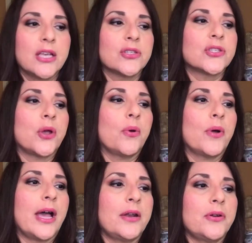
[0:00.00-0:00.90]
So
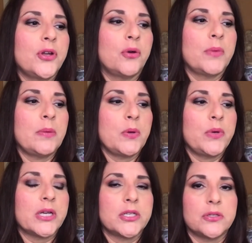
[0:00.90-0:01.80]
I don't know, maybe
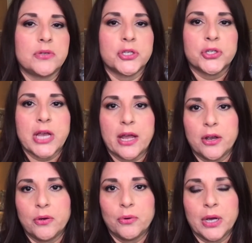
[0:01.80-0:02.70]
we could do a
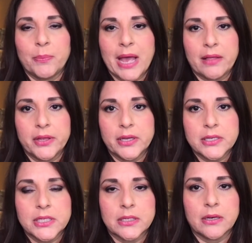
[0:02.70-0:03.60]
shadow a
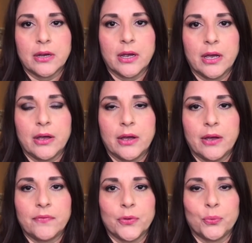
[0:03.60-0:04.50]
palette uh,
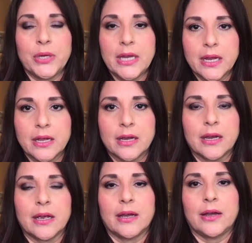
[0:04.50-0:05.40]
of the week
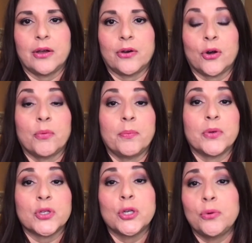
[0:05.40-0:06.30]
uh, or
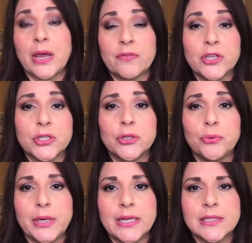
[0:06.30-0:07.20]
two every two
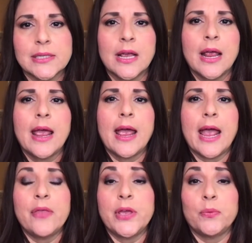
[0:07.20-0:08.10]
weeks.
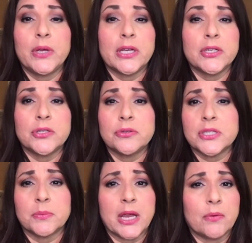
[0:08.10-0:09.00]
And then we can do
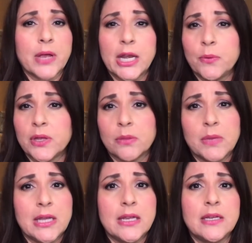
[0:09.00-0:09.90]
some get ready with
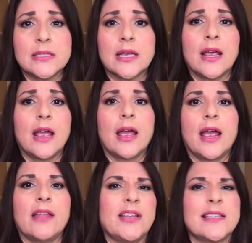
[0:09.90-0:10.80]
me's
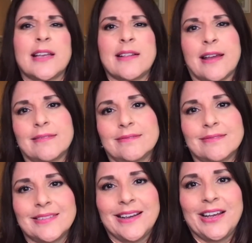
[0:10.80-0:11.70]
and things like
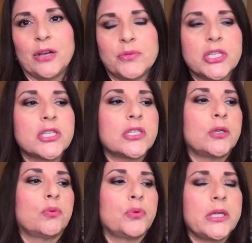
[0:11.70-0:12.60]
that. Um, just to
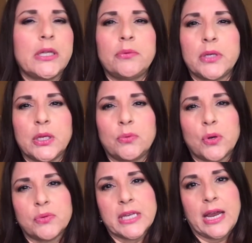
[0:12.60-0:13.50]
really, really
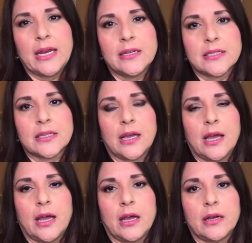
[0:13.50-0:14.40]
rotate
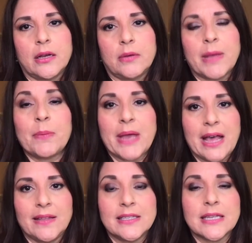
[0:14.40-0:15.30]
uh, my
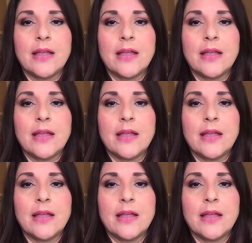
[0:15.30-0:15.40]
palettes.